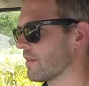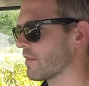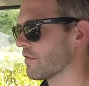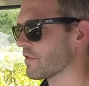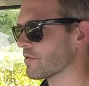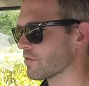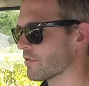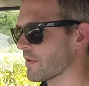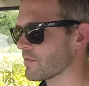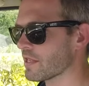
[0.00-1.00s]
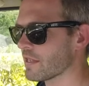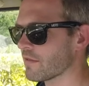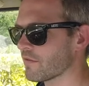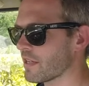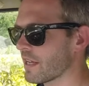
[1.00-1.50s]
the official sort of v
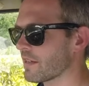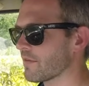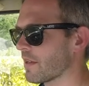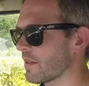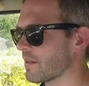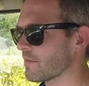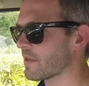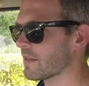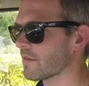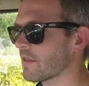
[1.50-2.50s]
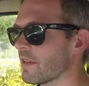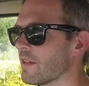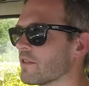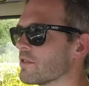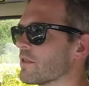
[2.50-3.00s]
8 and he'd been
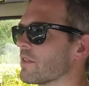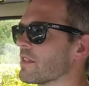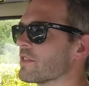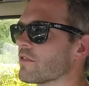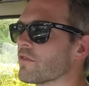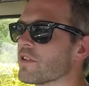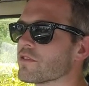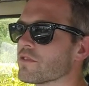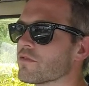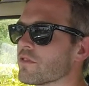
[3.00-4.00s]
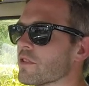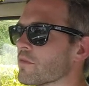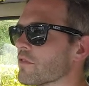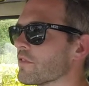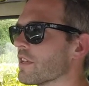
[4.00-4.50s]
doing these conversions for a
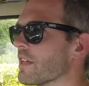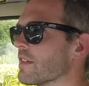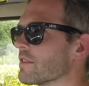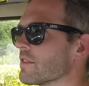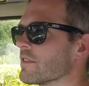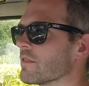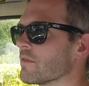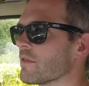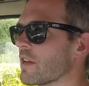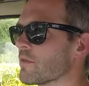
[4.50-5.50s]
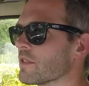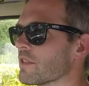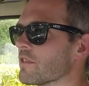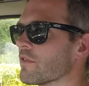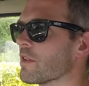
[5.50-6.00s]
number of years and helped in
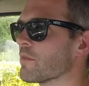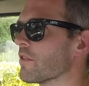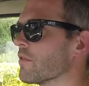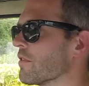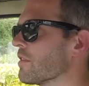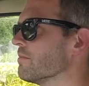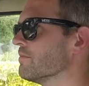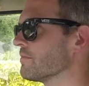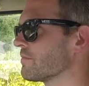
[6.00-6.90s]
the development of them.